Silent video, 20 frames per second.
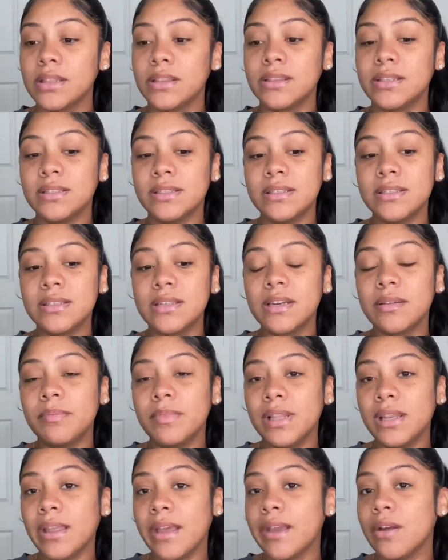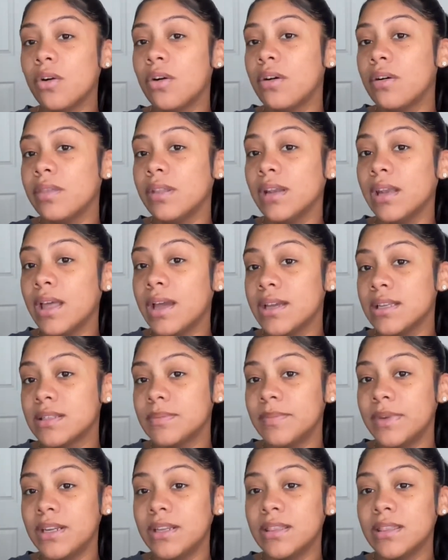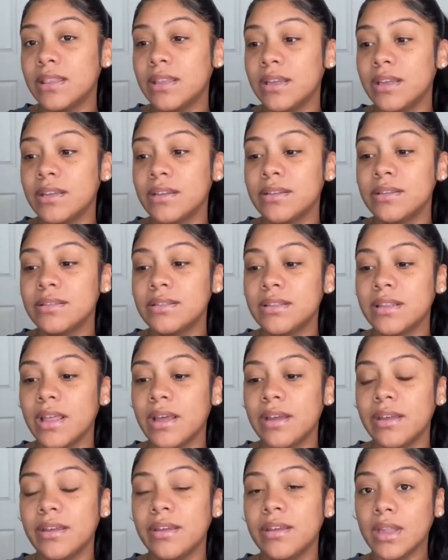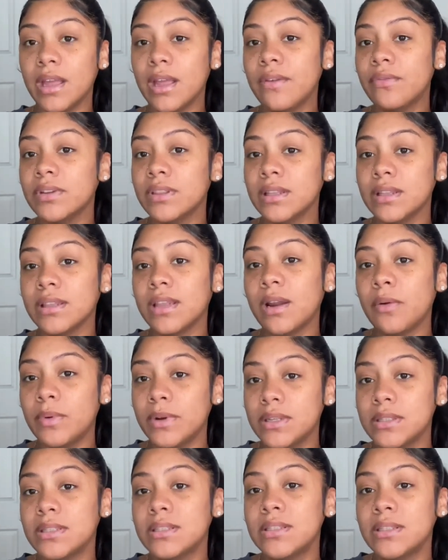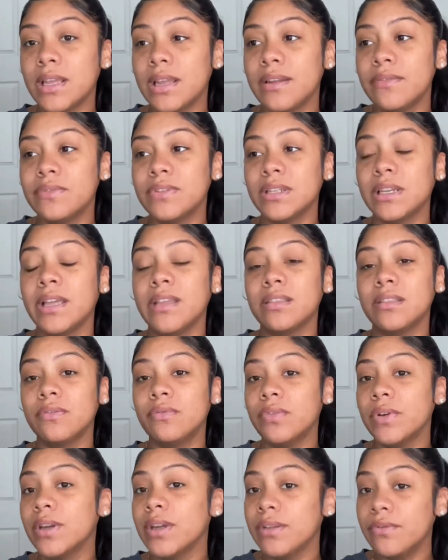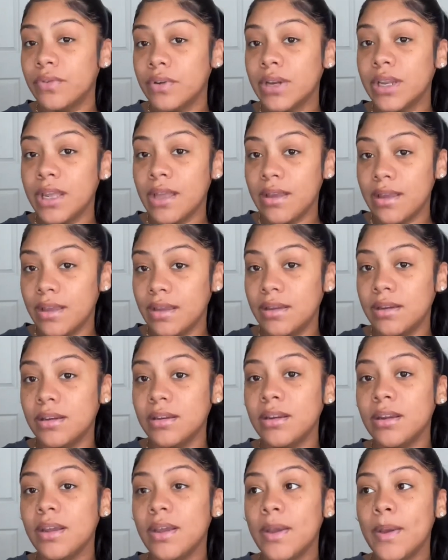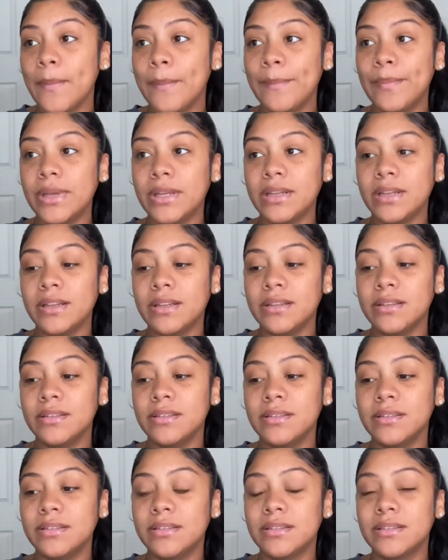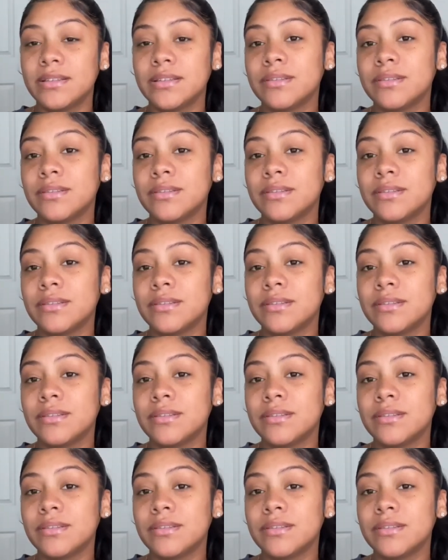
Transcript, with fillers: this is gonna be like all the last minute things, like everything that I wanted to save to like the very, very end because